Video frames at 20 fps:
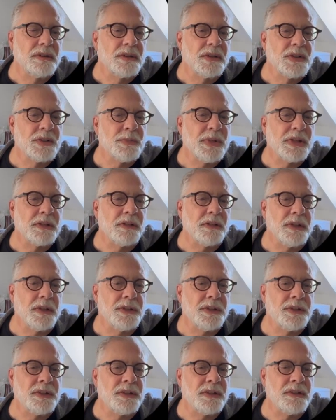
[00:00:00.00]

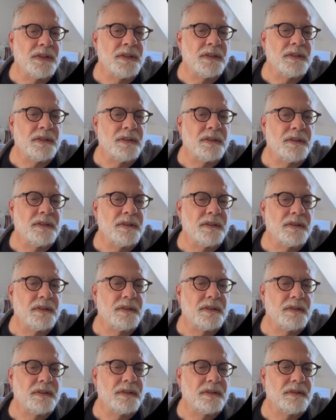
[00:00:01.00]
speculation.
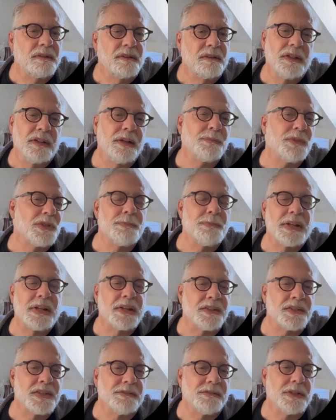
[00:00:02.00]
I'm just
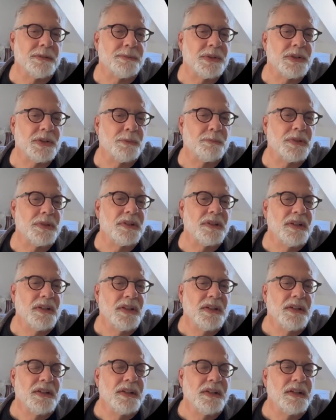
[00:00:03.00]
making stuff up here, but
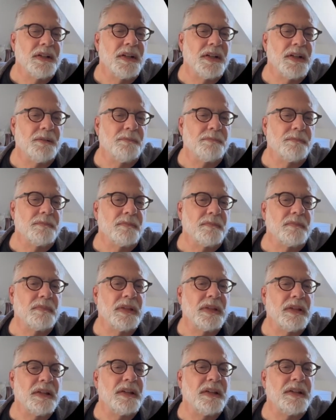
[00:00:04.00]

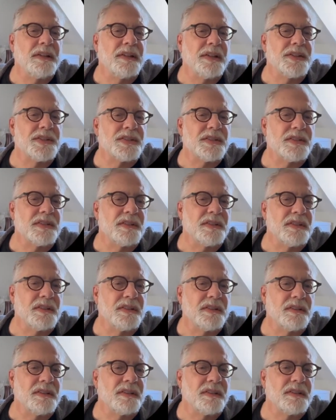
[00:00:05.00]
and let's
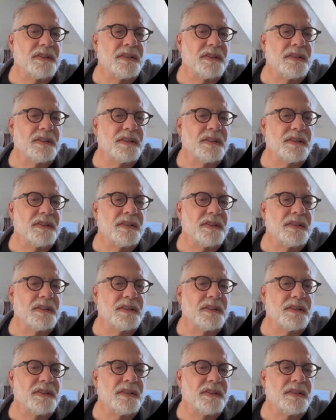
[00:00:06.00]
see,